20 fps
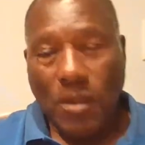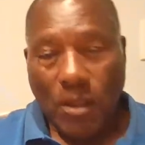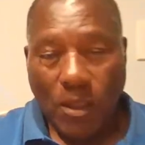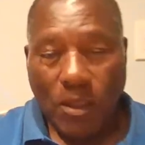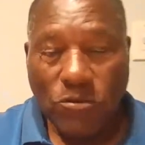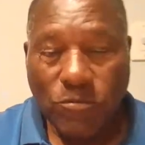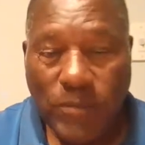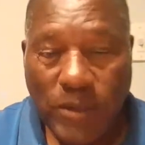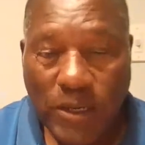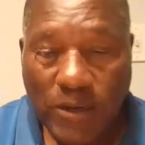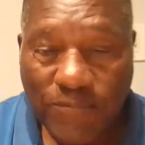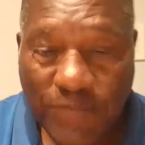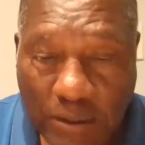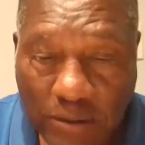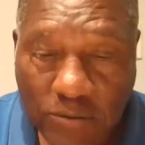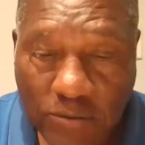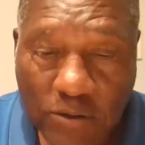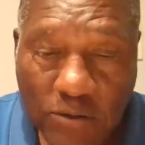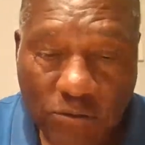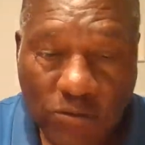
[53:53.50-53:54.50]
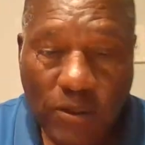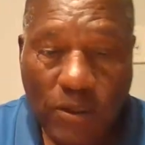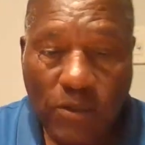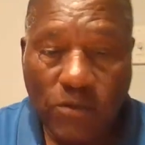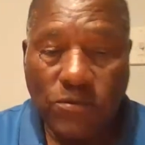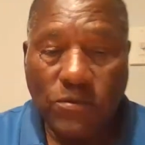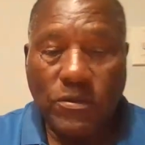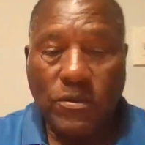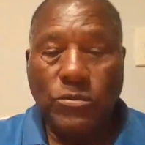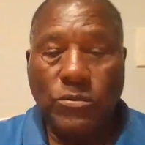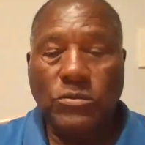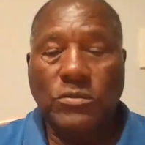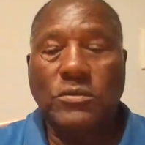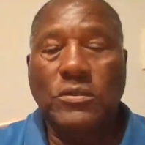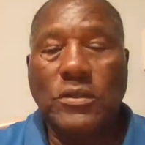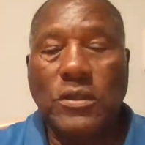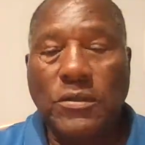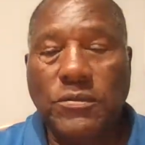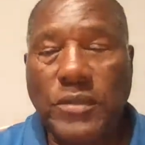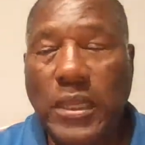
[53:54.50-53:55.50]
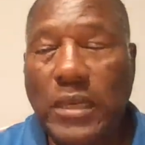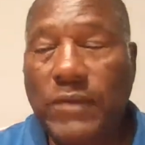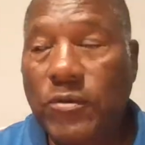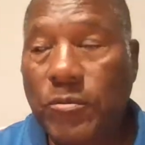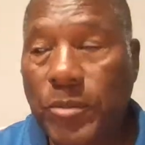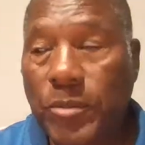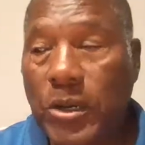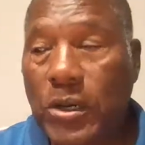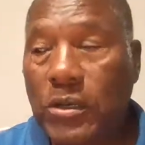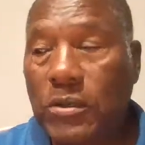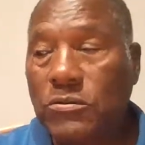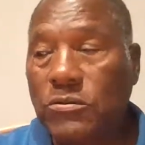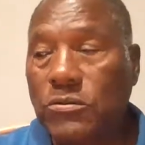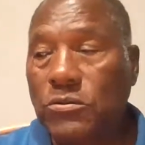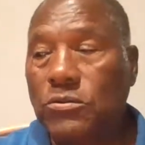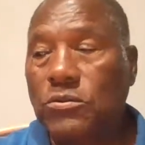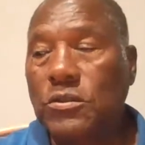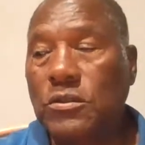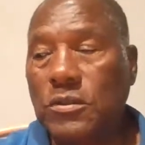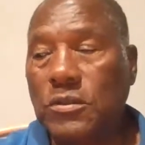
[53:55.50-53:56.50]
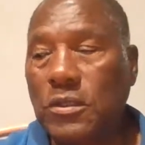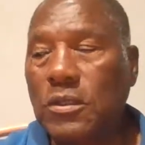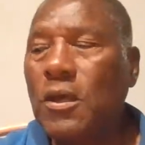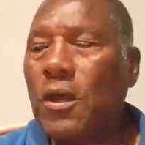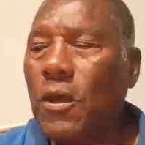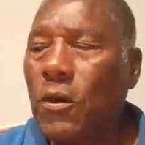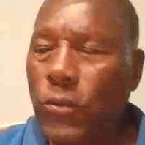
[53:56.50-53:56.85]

As a matter of fact, in this case, it was the Native Americans who took it.